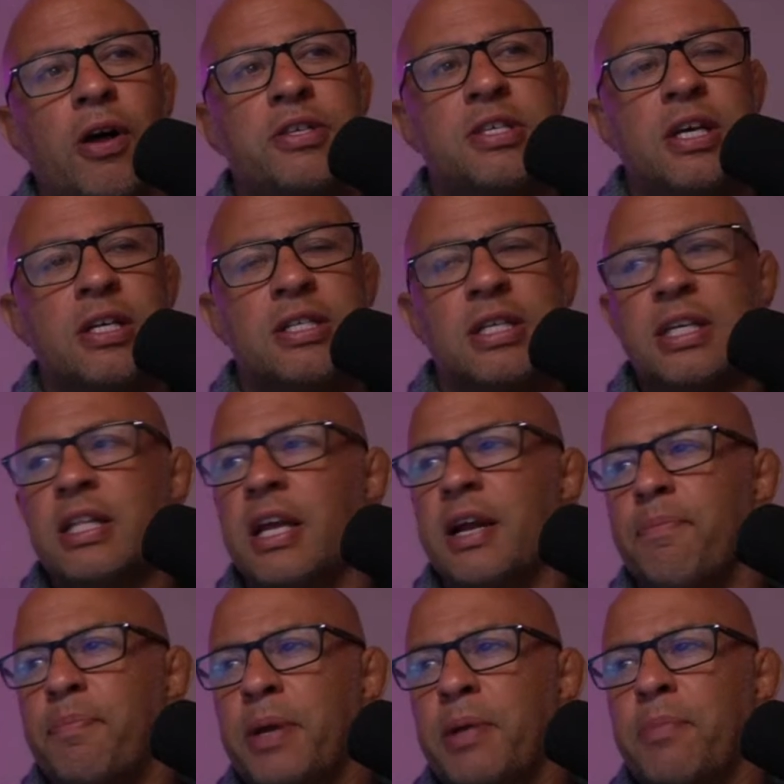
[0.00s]
I see
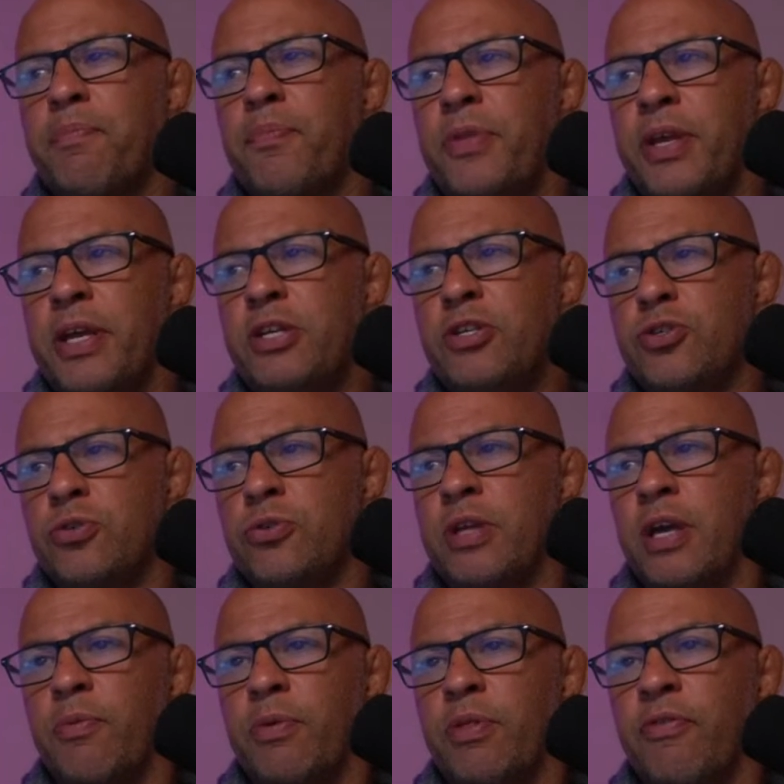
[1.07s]
that a big issue
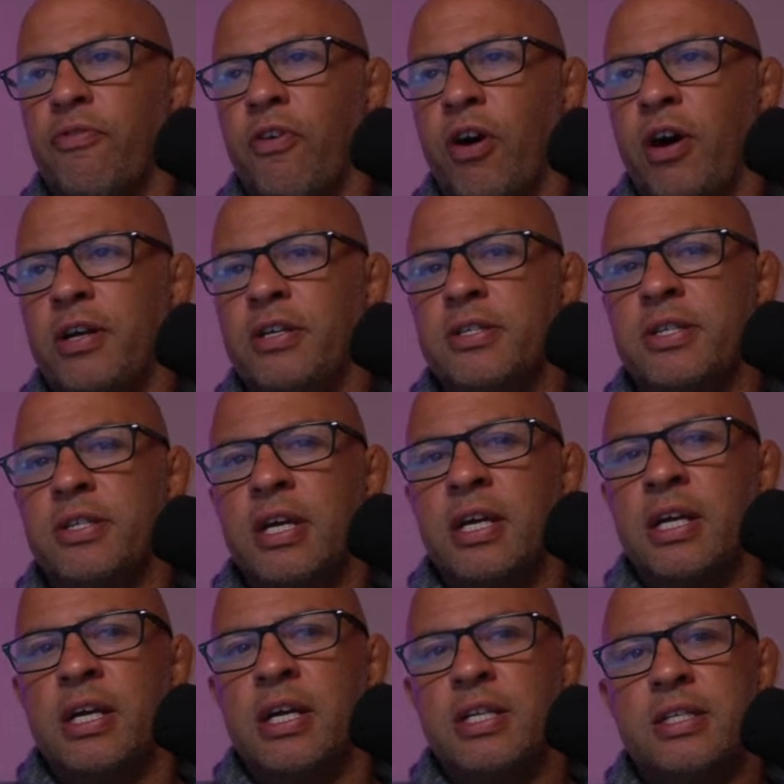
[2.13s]
there with the fighters
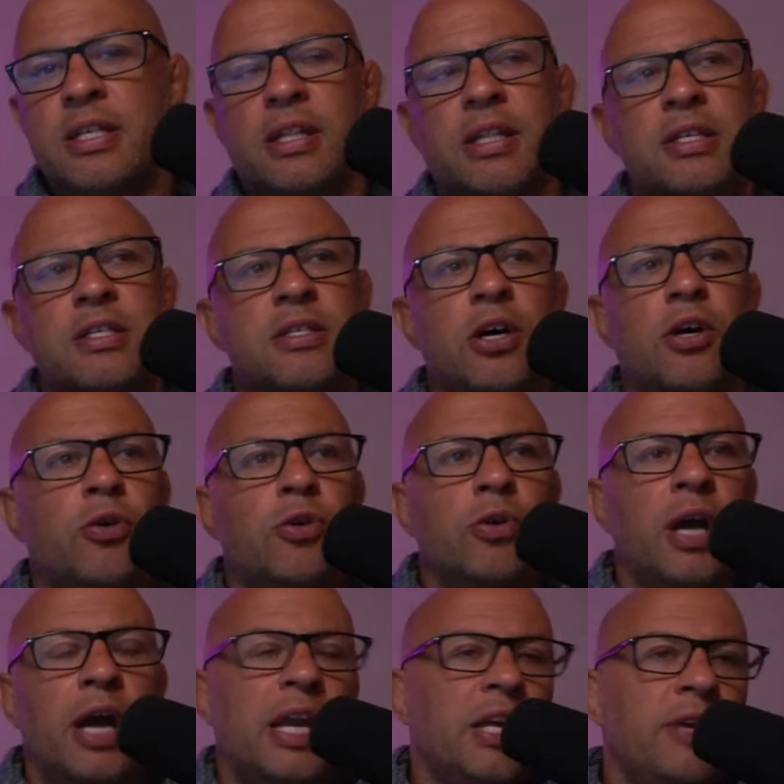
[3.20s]
is that there's
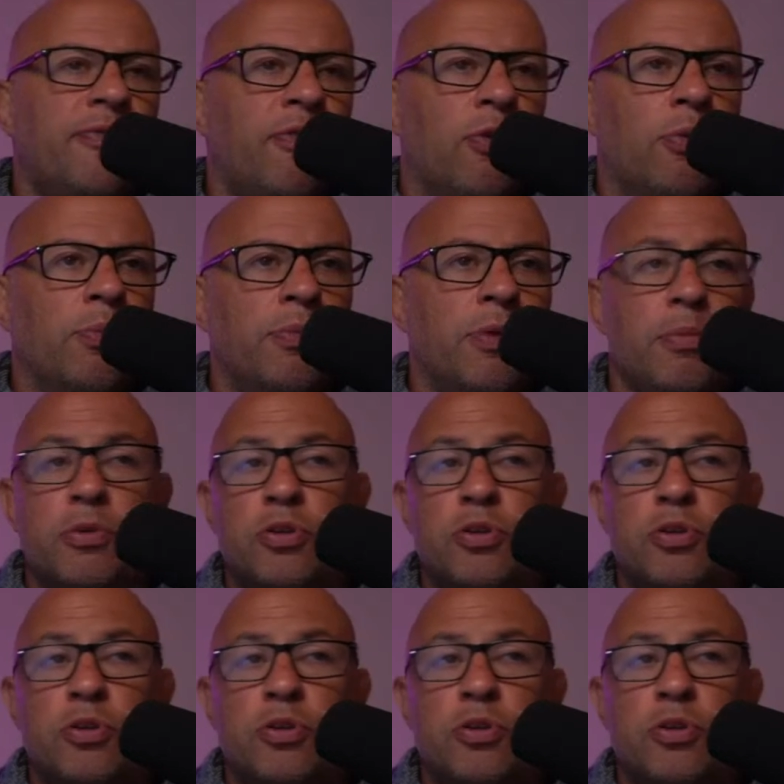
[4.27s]
no any form.